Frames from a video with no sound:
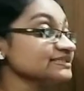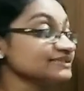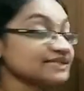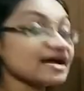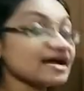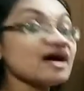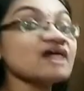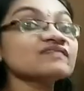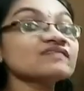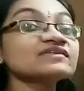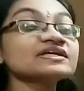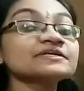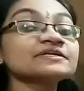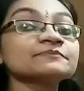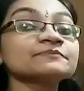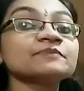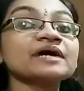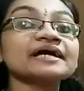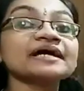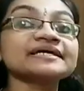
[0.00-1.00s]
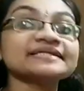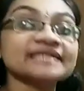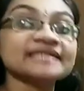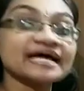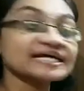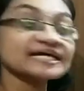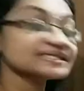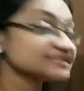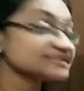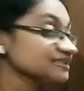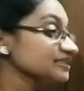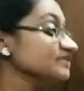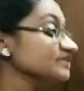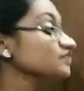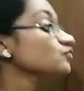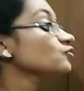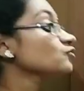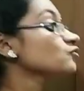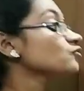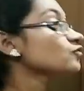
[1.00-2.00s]
travelled by light
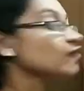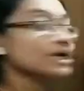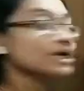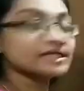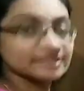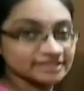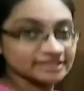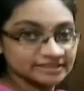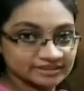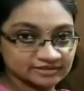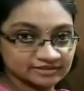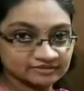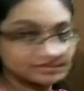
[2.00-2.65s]
in 1 year.